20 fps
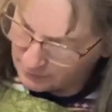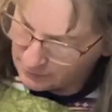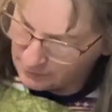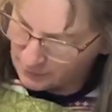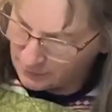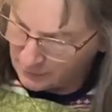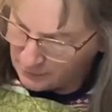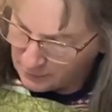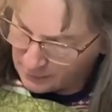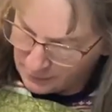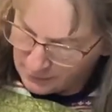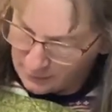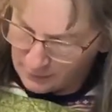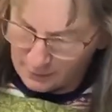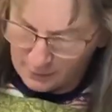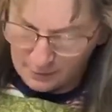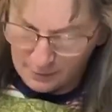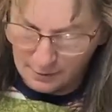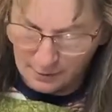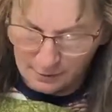
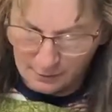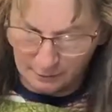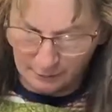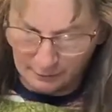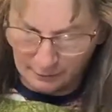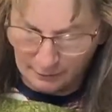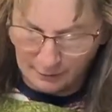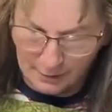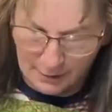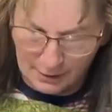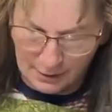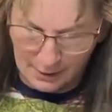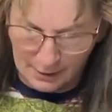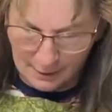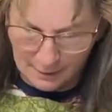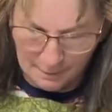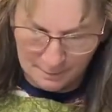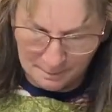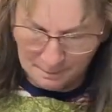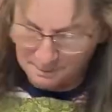All right,
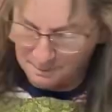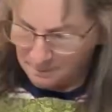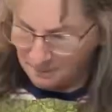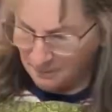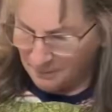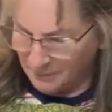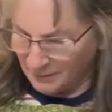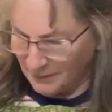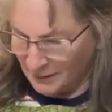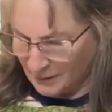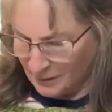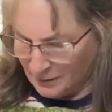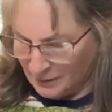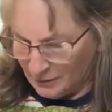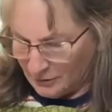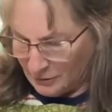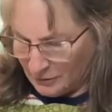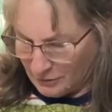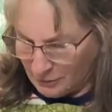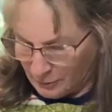
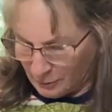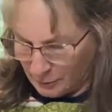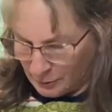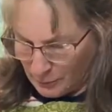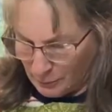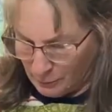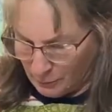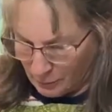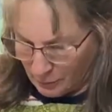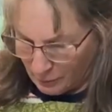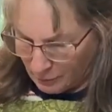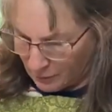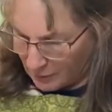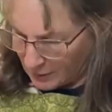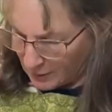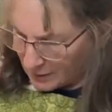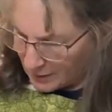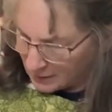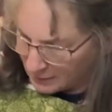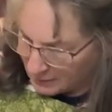so we will go
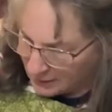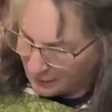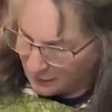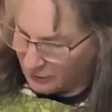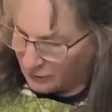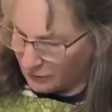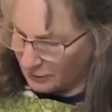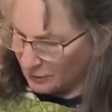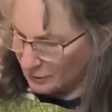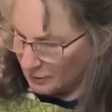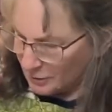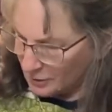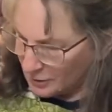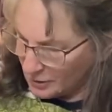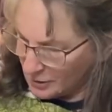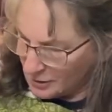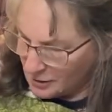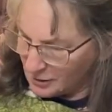ahead and get started.